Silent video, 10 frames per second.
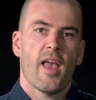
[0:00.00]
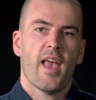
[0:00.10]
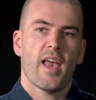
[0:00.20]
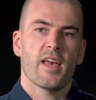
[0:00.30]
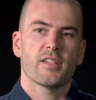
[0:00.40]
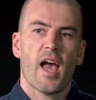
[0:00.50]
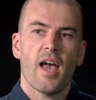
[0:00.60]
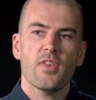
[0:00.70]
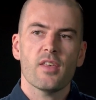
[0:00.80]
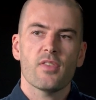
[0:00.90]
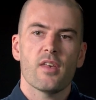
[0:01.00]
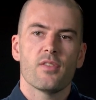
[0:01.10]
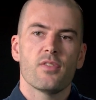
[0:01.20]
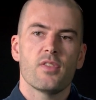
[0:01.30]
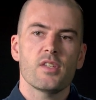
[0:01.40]
And I think
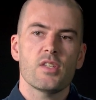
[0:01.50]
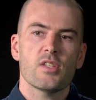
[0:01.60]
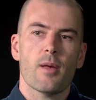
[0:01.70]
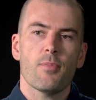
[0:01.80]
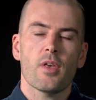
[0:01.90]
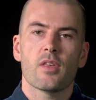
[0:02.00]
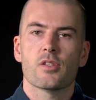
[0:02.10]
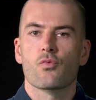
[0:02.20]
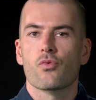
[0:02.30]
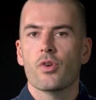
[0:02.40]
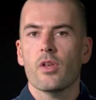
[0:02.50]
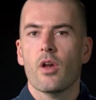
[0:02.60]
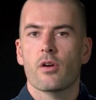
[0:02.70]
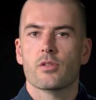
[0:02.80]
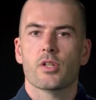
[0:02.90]
that this is something that's really
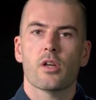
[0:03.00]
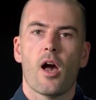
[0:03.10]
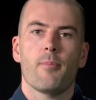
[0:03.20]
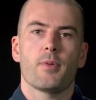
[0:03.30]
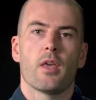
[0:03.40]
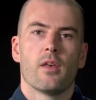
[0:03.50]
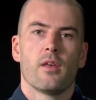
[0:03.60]
hard to copy.